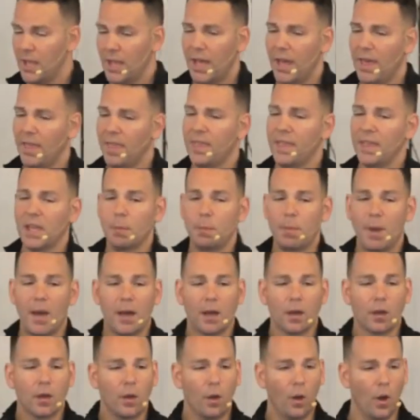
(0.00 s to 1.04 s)
and think
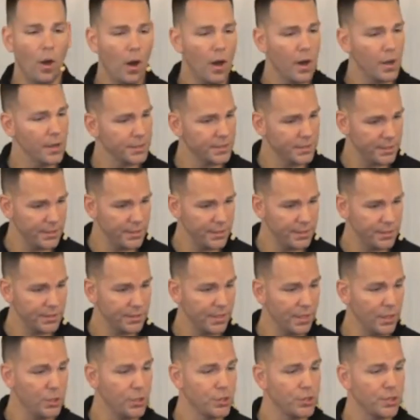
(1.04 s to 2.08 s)
about causes
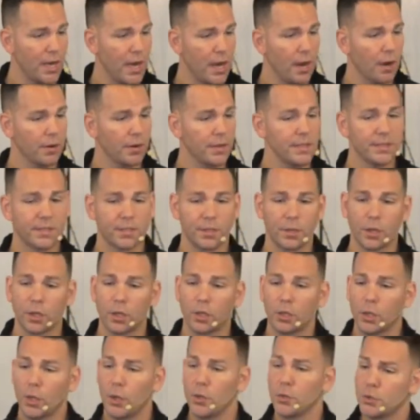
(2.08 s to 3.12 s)
and charities that are
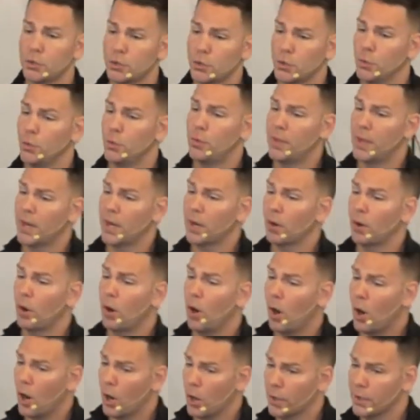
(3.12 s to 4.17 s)
close to their
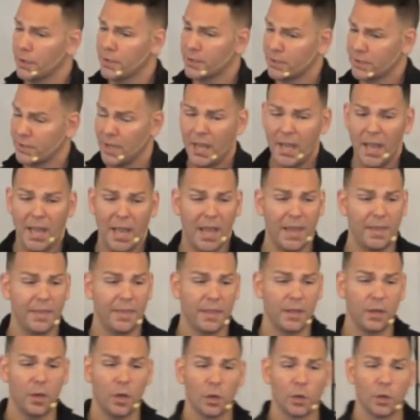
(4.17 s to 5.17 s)
hearts. And then on